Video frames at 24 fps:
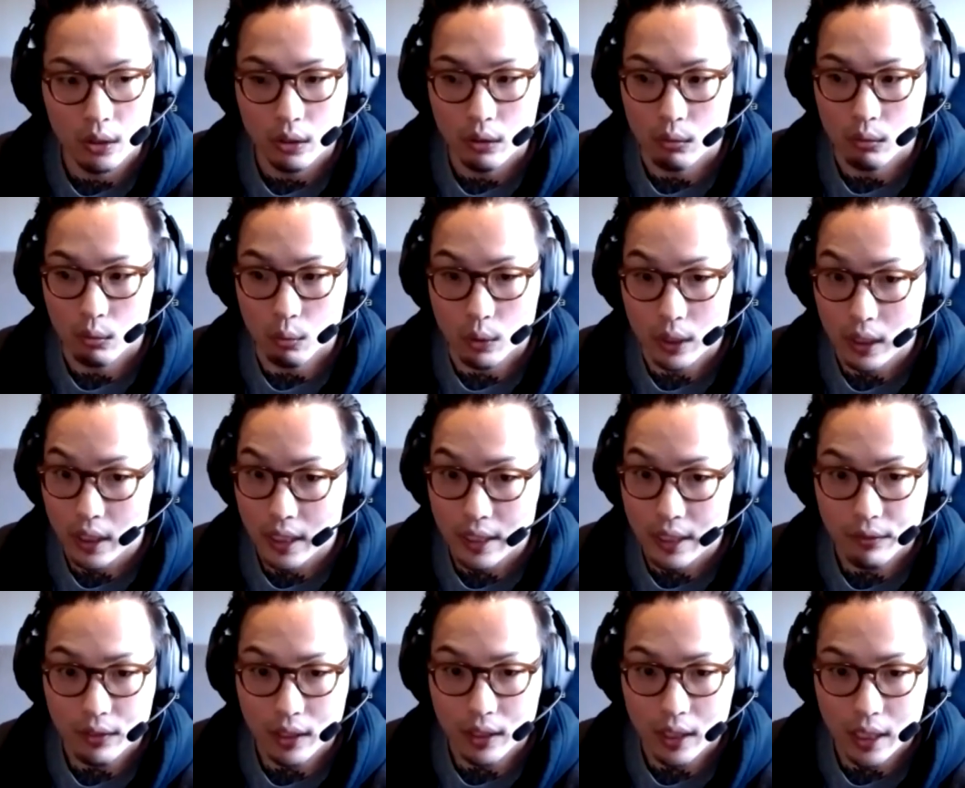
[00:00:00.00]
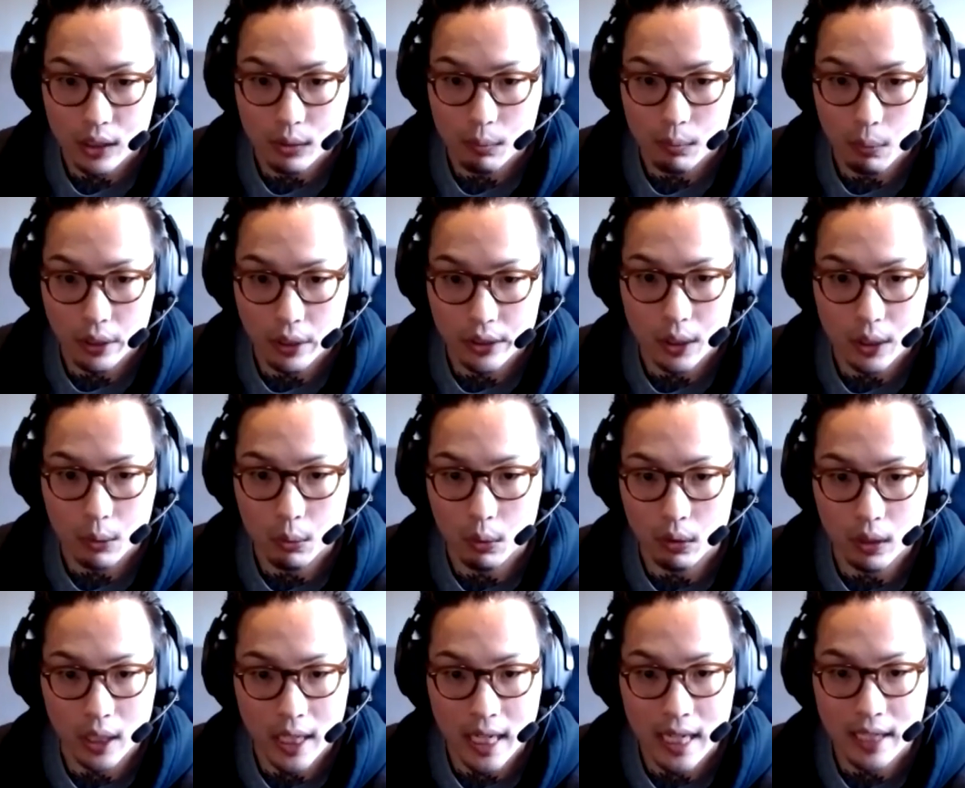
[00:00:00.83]
really if the next project
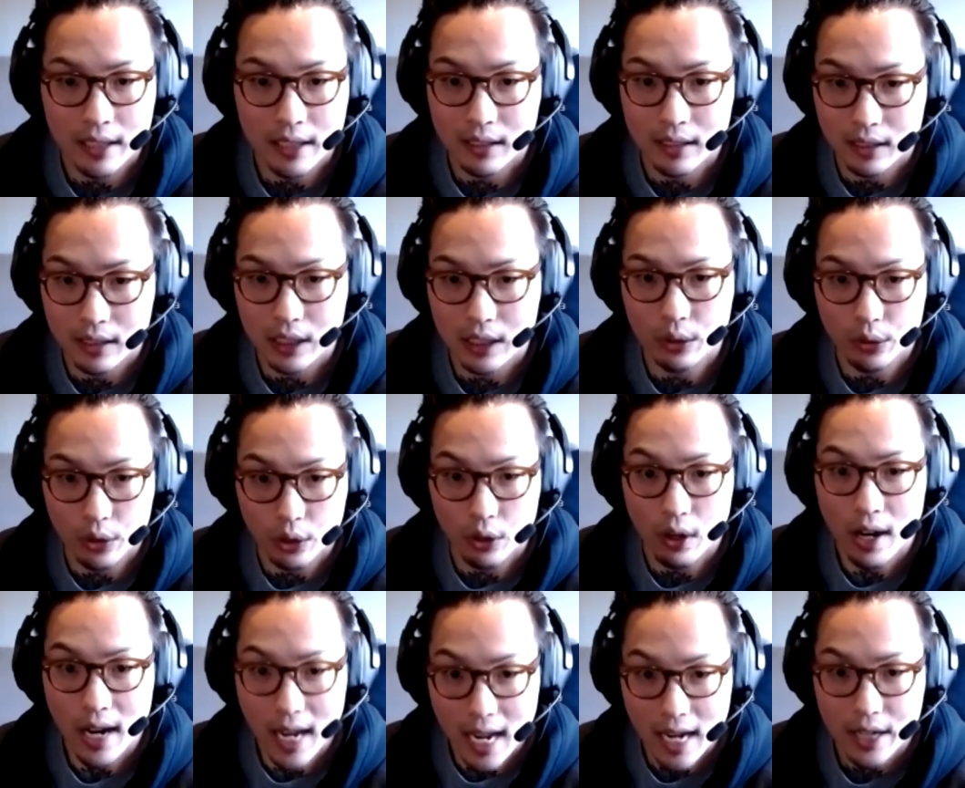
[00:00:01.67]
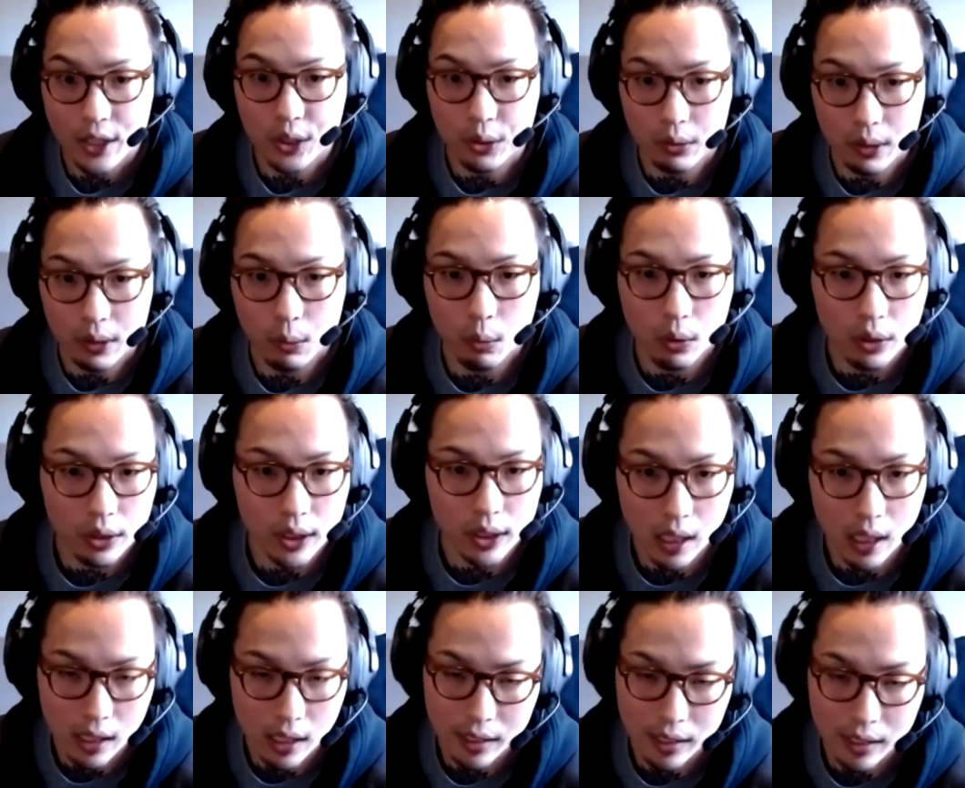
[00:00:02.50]
will land until they're actually
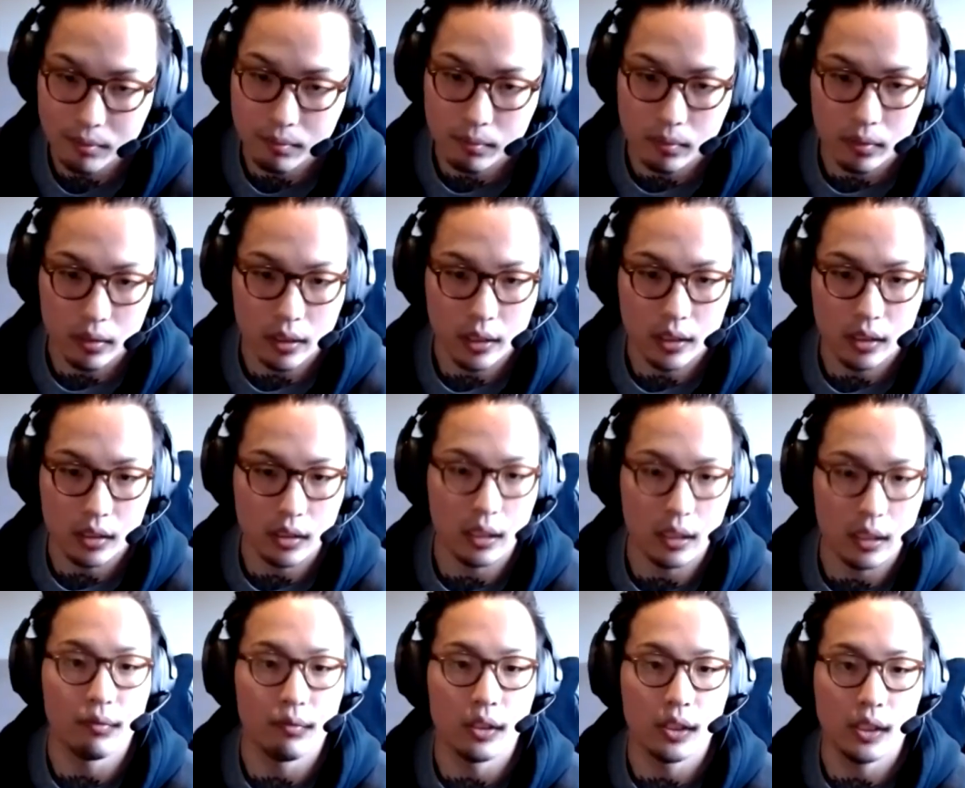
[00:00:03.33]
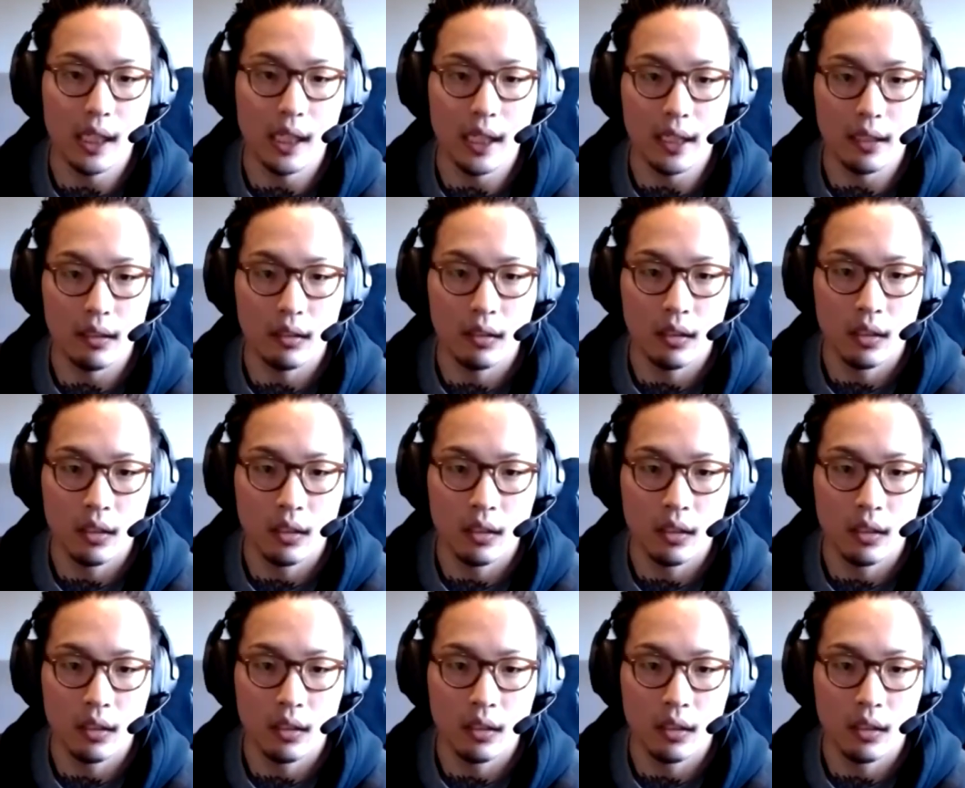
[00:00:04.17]
working on it, it's tough to say.